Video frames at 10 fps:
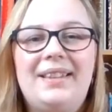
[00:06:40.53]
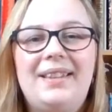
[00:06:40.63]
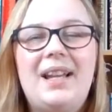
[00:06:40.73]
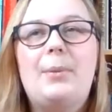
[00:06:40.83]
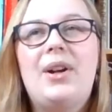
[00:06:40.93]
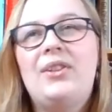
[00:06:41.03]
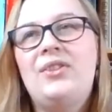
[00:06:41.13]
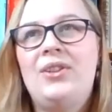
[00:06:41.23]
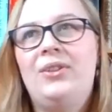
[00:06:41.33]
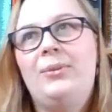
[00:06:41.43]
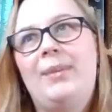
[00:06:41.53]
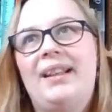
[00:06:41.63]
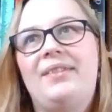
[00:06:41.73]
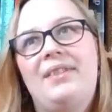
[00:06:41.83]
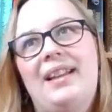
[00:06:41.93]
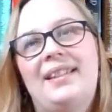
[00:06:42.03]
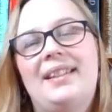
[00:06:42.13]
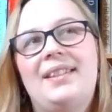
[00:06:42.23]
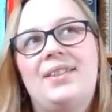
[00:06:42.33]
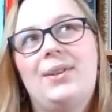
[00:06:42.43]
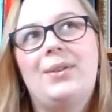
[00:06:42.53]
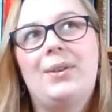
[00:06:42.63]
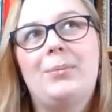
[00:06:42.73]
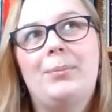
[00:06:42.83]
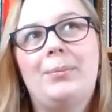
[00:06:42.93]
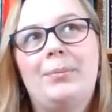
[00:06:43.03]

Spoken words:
there weren't too many facets to them,